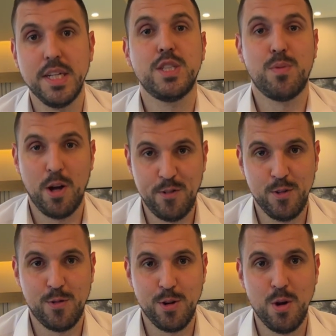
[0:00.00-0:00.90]
It's
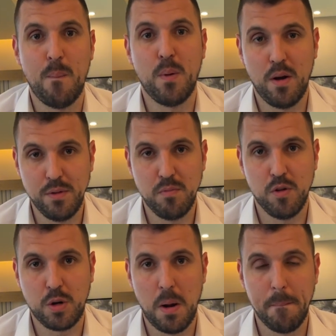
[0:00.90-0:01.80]
profit for you, profit
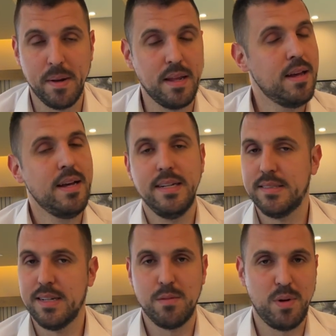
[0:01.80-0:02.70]
for company.
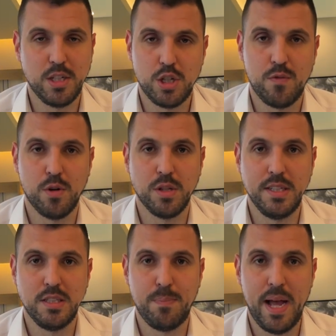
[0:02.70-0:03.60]
It's not pressure for
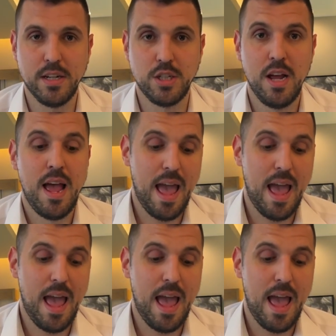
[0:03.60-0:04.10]
dispatch.